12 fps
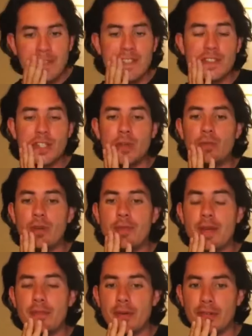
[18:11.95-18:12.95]
So
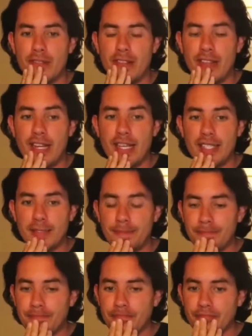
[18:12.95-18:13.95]
remember that